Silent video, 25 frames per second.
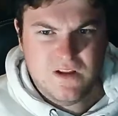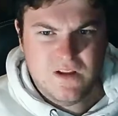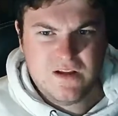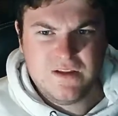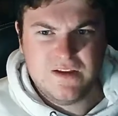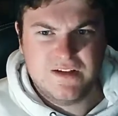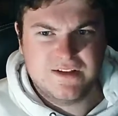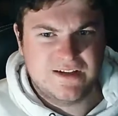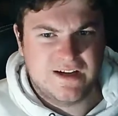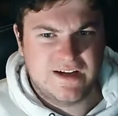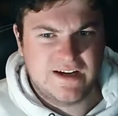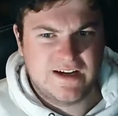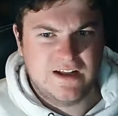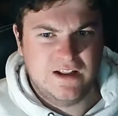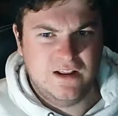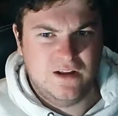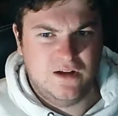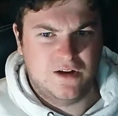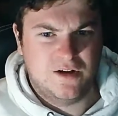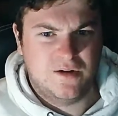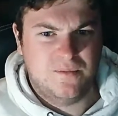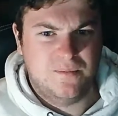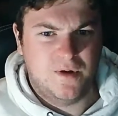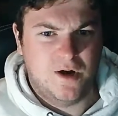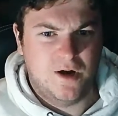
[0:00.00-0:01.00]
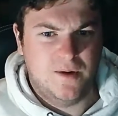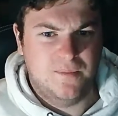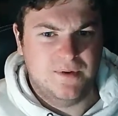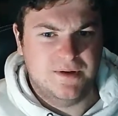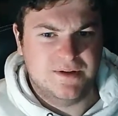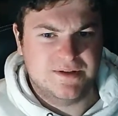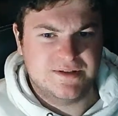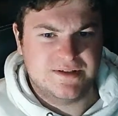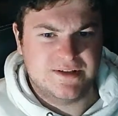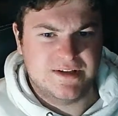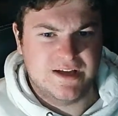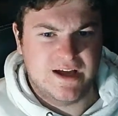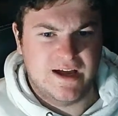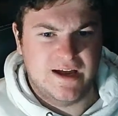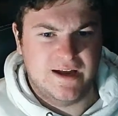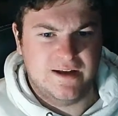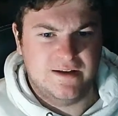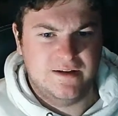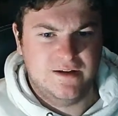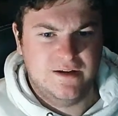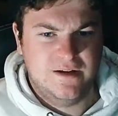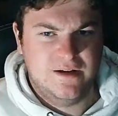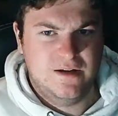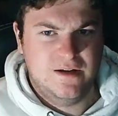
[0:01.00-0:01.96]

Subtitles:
a lot of moments that